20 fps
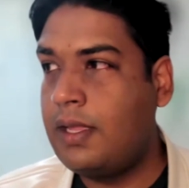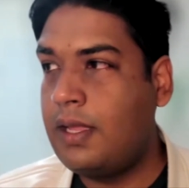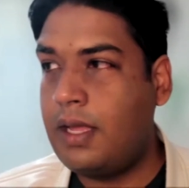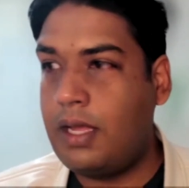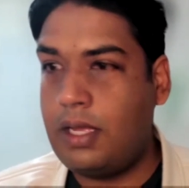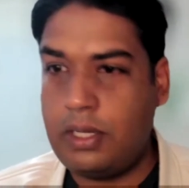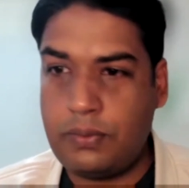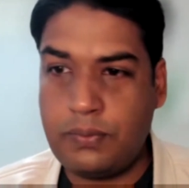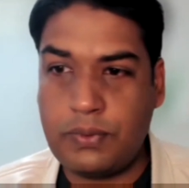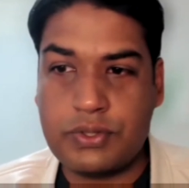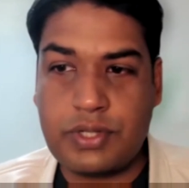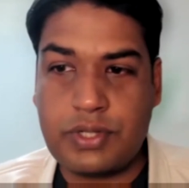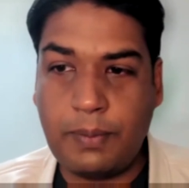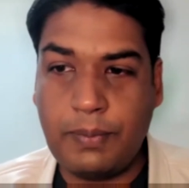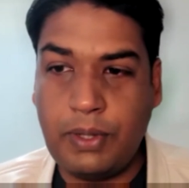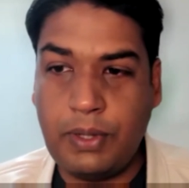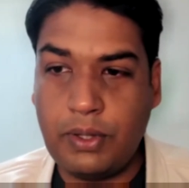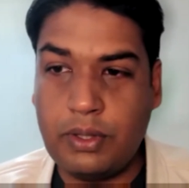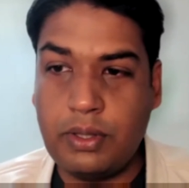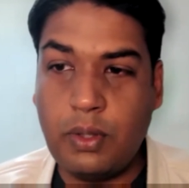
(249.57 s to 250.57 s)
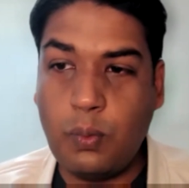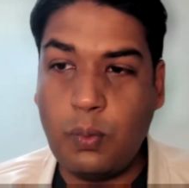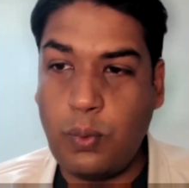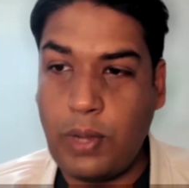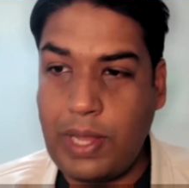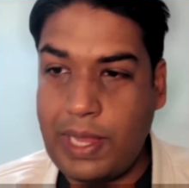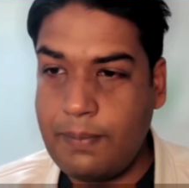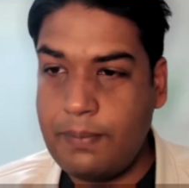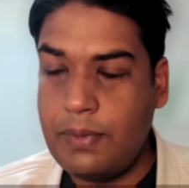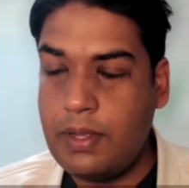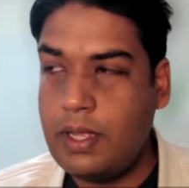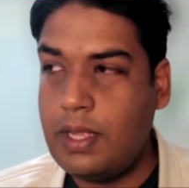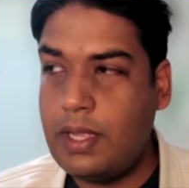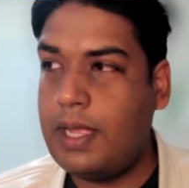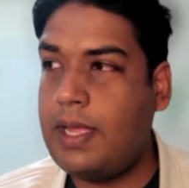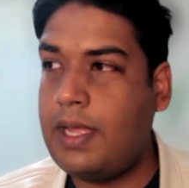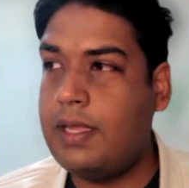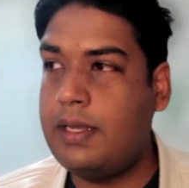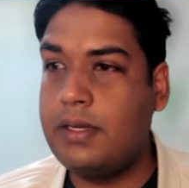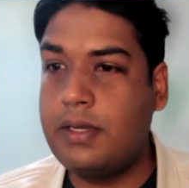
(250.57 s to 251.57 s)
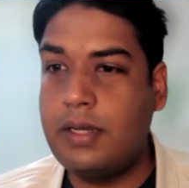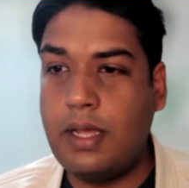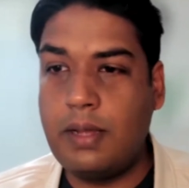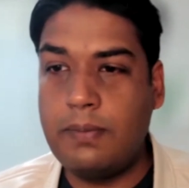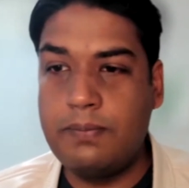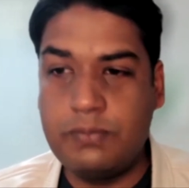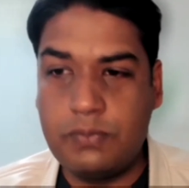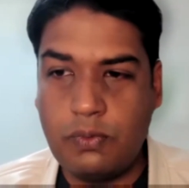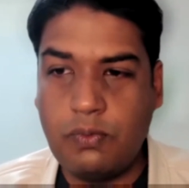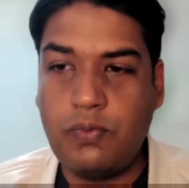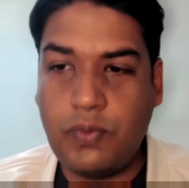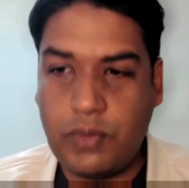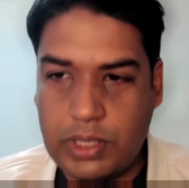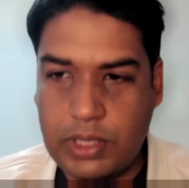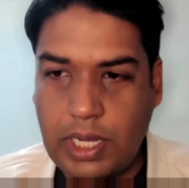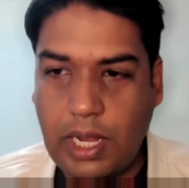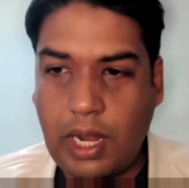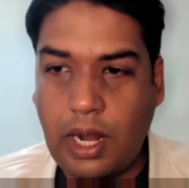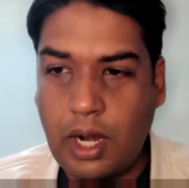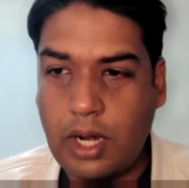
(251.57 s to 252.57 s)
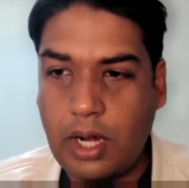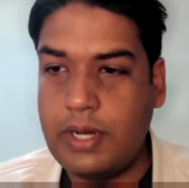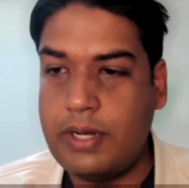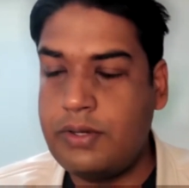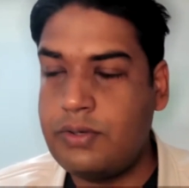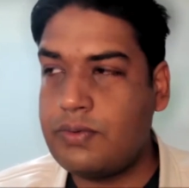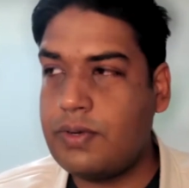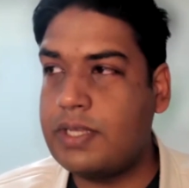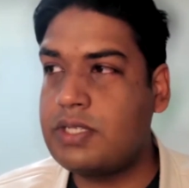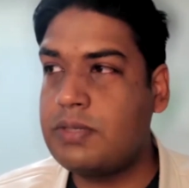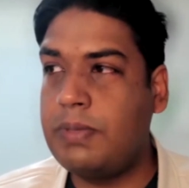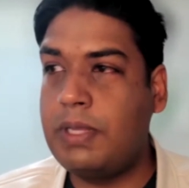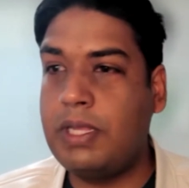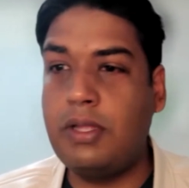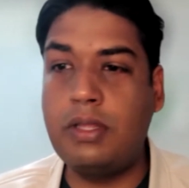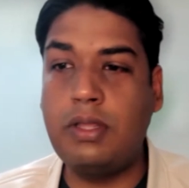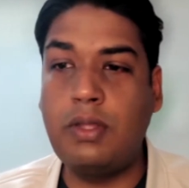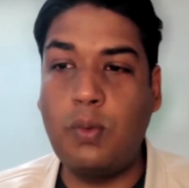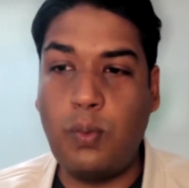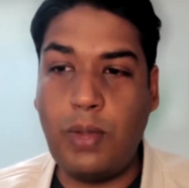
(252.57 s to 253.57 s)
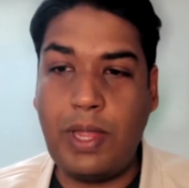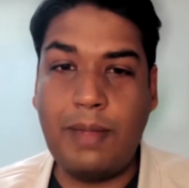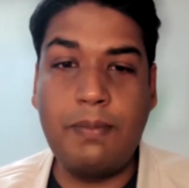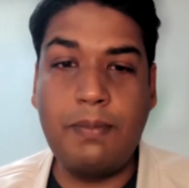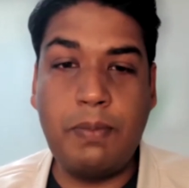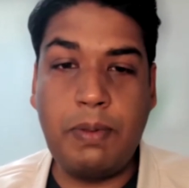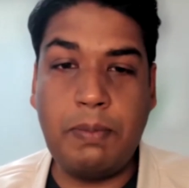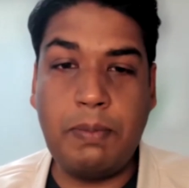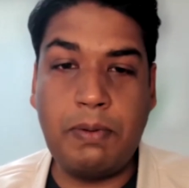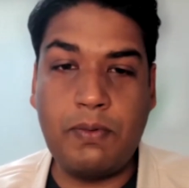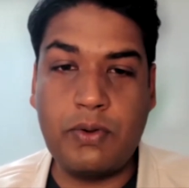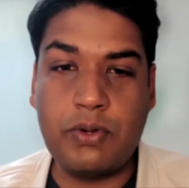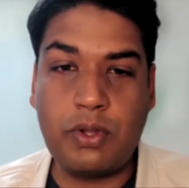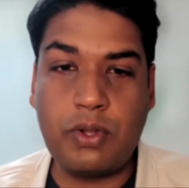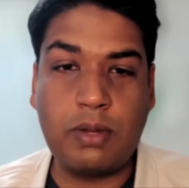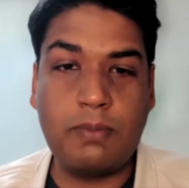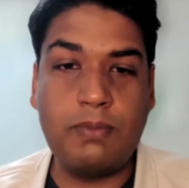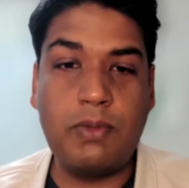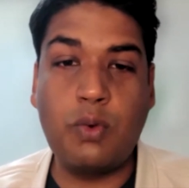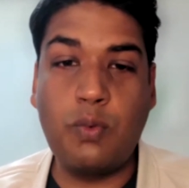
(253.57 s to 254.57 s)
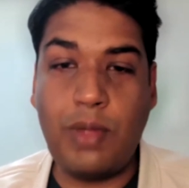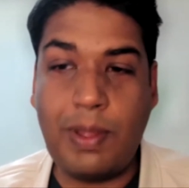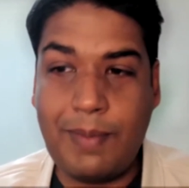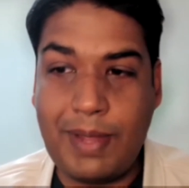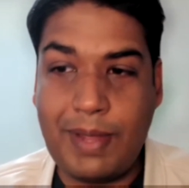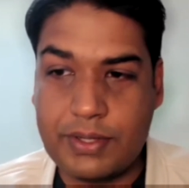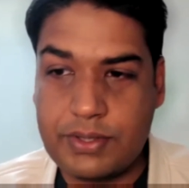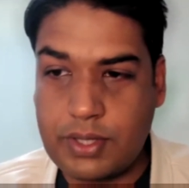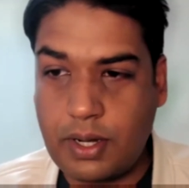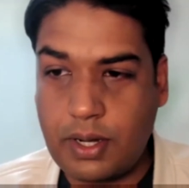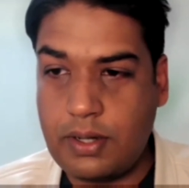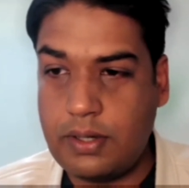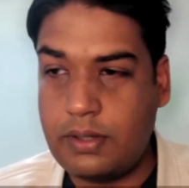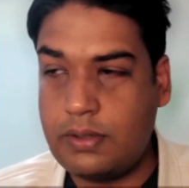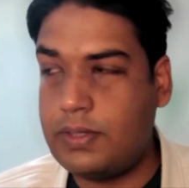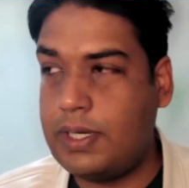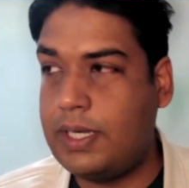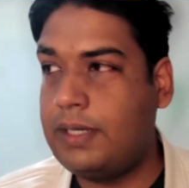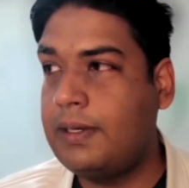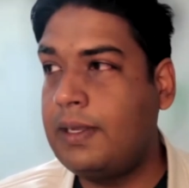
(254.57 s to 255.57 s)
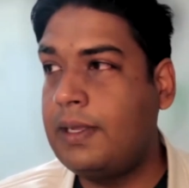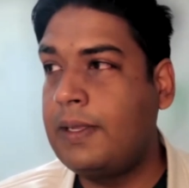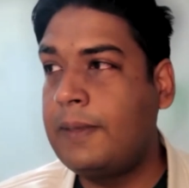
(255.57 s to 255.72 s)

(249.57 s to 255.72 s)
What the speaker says: It was coming on the web, and with our interest being on the web, people were talking about web XR, right?